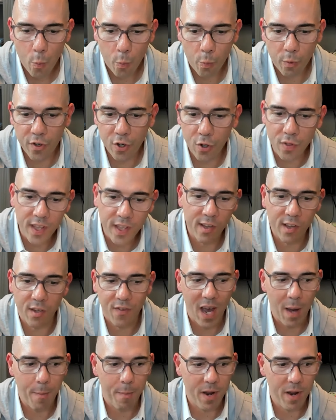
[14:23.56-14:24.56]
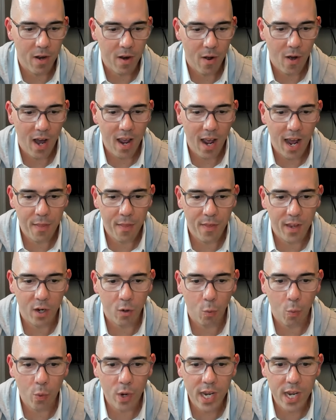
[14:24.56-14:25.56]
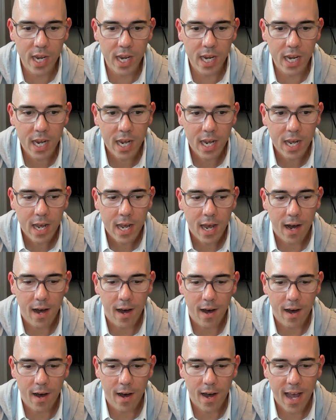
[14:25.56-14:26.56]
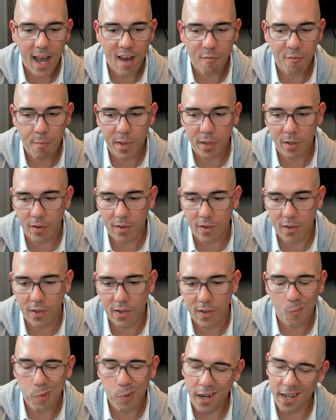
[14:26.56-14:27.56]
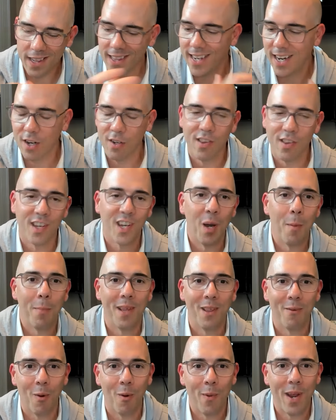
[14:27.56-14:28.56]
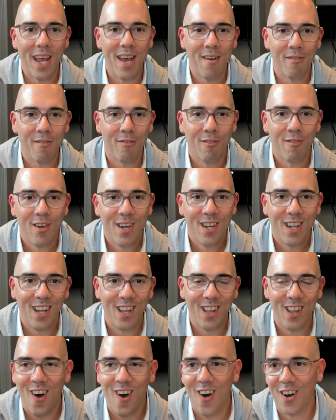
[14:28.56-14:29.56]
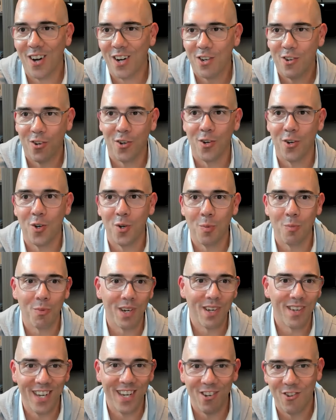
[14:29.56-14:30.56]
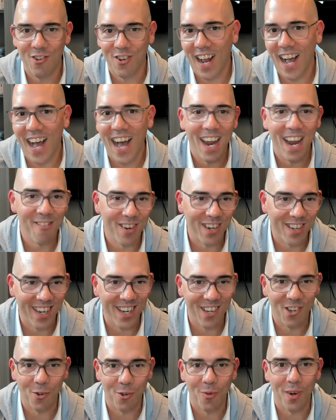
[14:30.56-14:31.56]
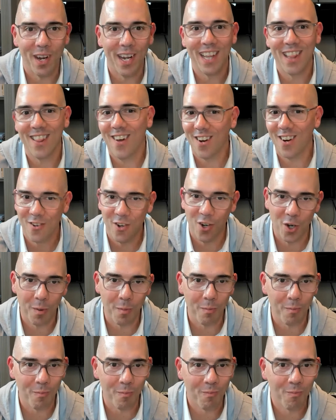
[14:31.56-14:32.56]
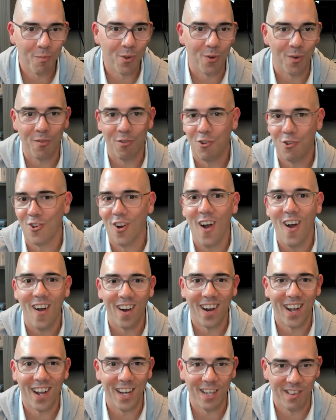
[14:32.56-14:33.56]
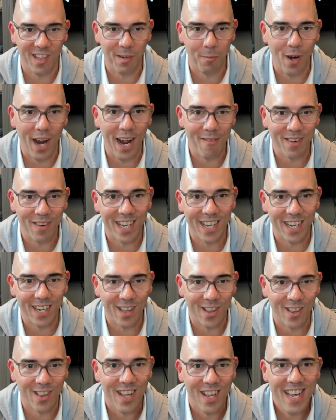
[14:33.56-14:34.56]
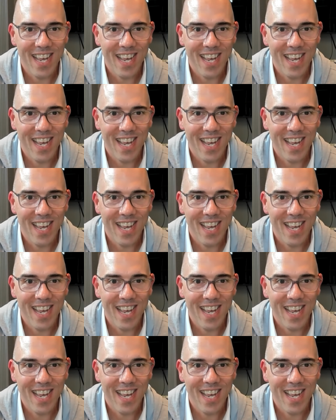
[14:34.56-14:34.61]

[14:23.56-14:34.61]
Two things have happened. I think we have built PointClickCare is a company where we have a long-term retention, high retention rate, long-term sort of strong customer advocates.